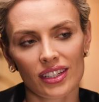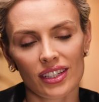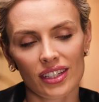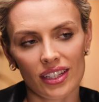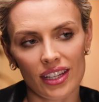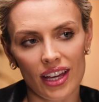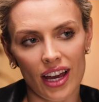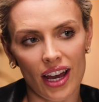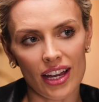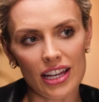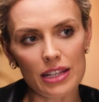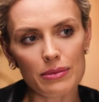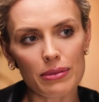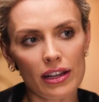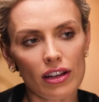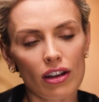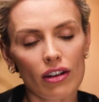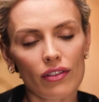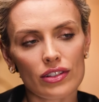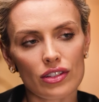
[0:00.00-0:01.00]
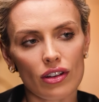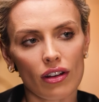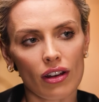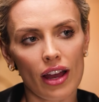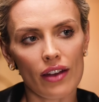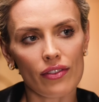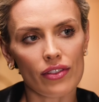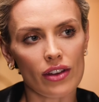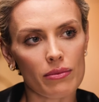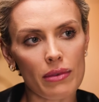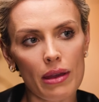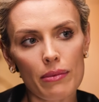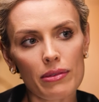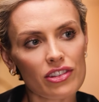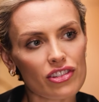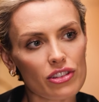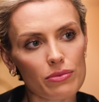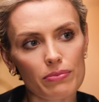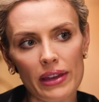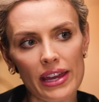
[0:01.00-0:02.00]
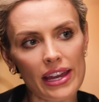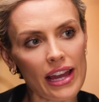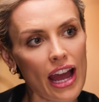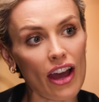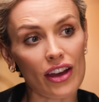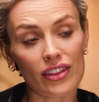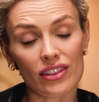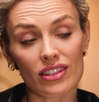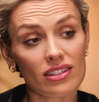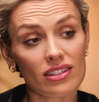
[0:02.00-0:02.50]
Yeah, he's played golf his whole life though. Maybe it's just being out in the